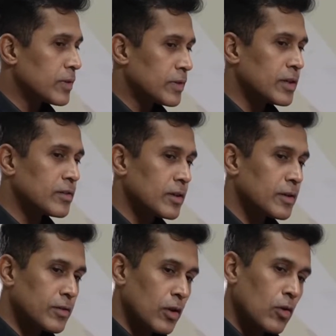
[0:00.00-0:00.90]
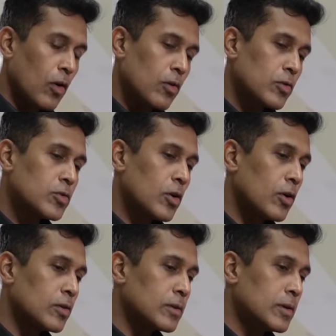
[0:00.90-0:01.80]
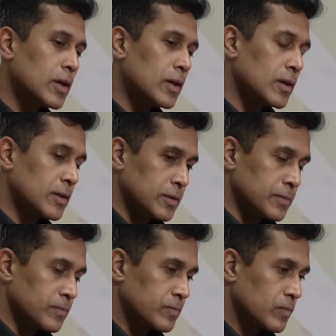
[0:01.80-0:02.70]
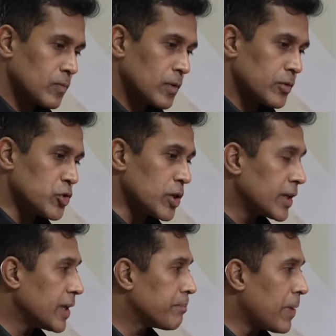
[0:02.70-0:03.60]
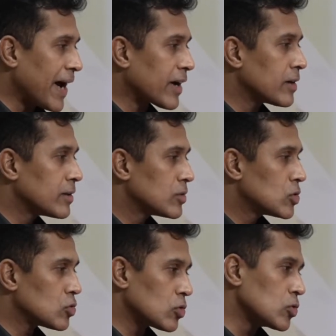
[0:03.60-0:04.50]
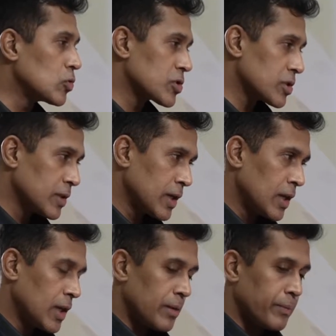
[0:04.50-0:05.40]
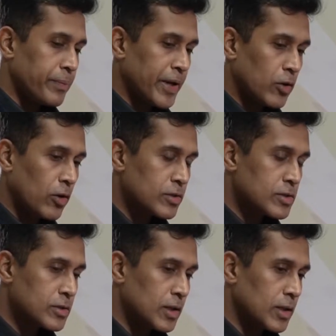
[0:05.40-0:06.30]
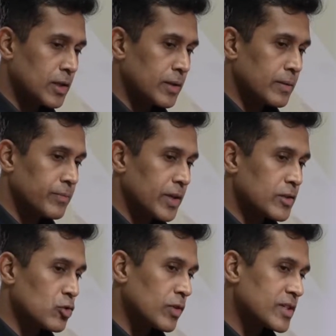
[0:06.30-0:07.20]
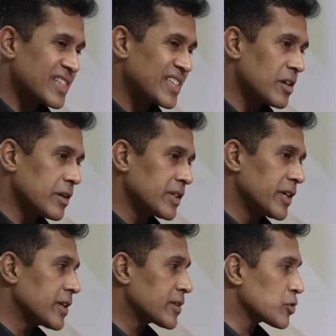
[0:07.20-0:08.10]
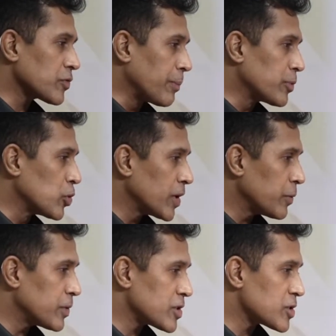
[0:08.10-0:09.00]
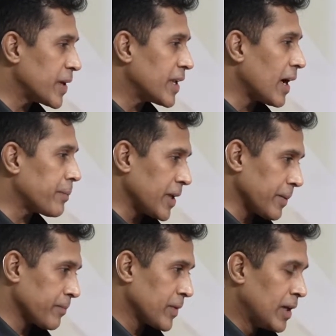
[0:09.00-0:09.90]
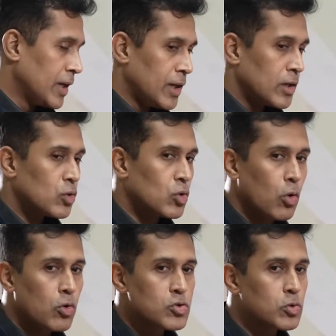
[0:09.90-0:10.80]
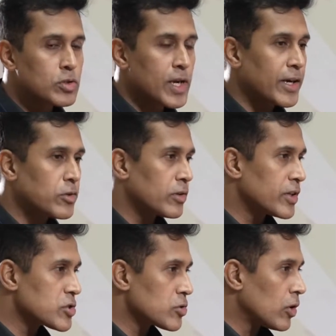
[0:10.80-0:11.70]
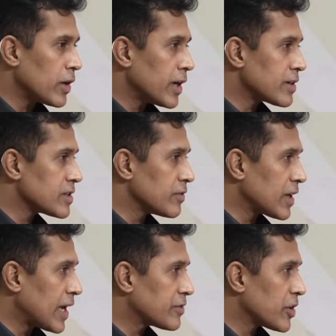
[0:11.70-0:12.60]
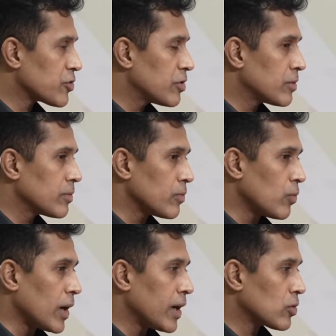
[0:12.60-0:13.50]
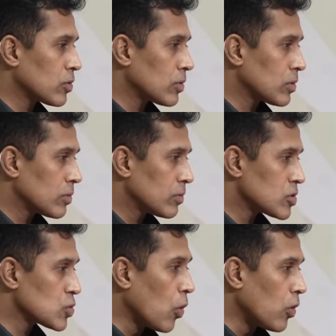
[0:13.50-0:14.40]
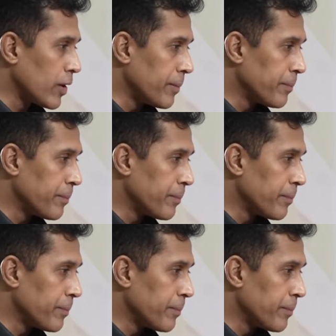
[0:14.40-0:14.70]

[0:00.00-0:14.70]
see it's a long drawn journey back to the roots, because it's over 600 years of uprooting which has been happening. Those who try to destroy our civilization via sword